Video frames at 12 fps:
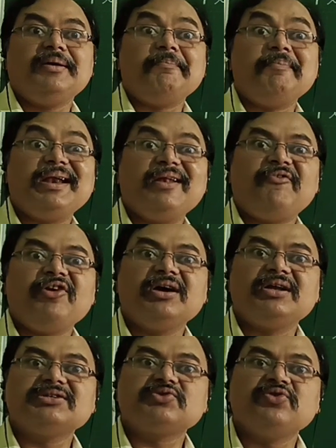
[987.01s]
middle
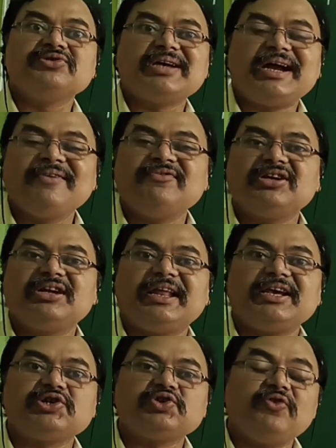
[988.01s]
finger is coinciding with the
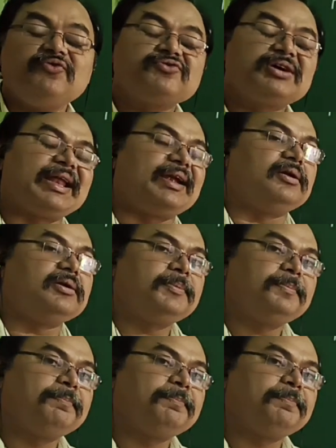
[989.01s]
direction of current.